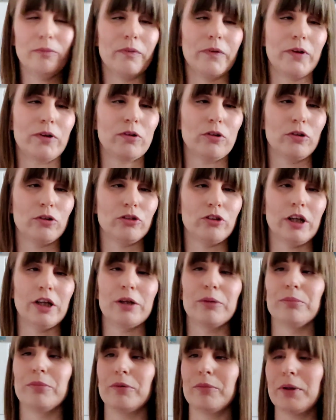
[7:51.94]
with a cross
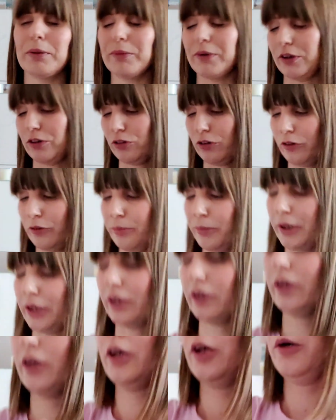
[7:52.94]
shape, but maybe that's just
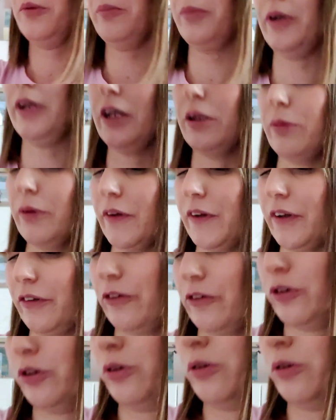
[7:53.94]
me. But anyway, there's